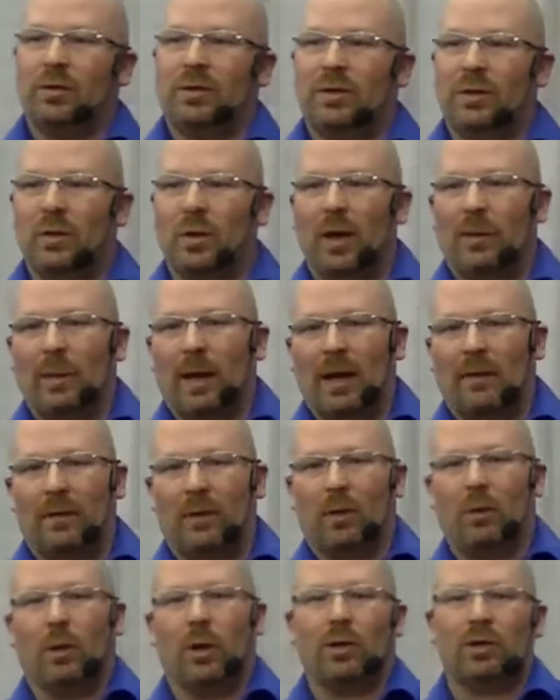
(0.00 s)
too, I'm having
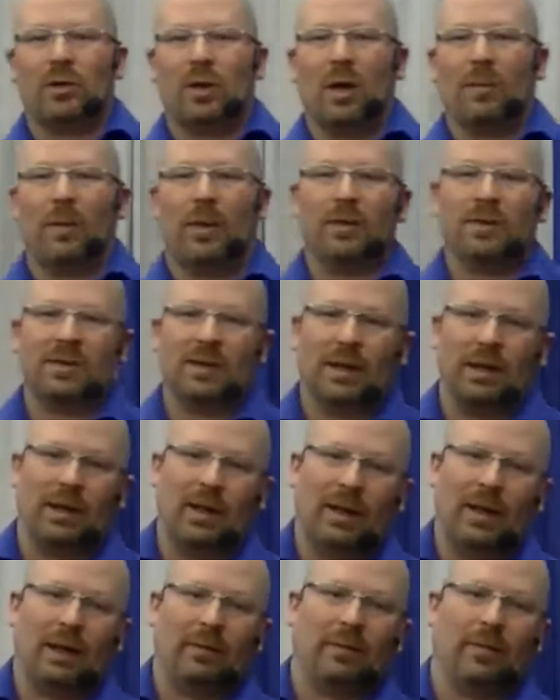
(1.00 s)
a workshop on
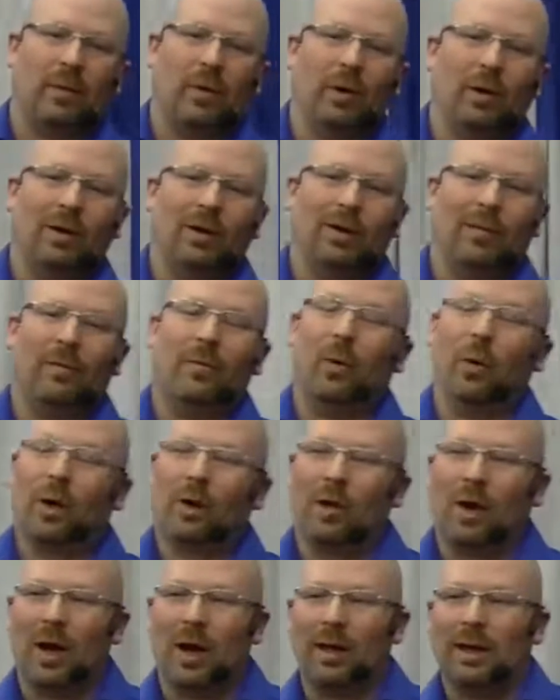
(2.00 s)
Sunday at 4
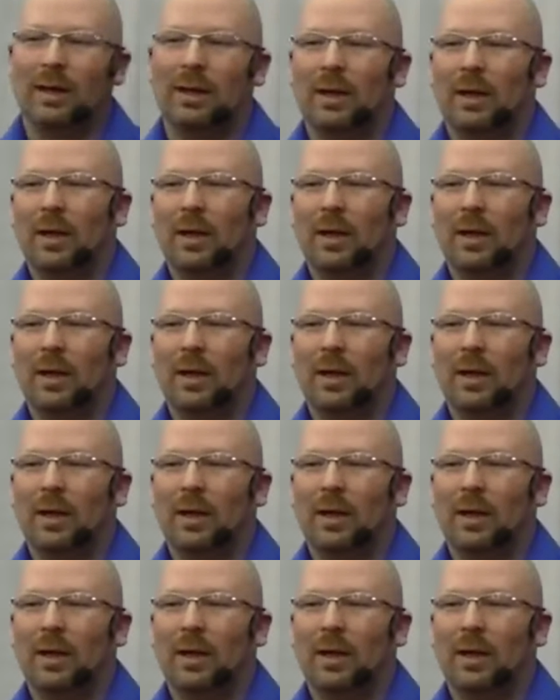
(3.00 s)
o'clock.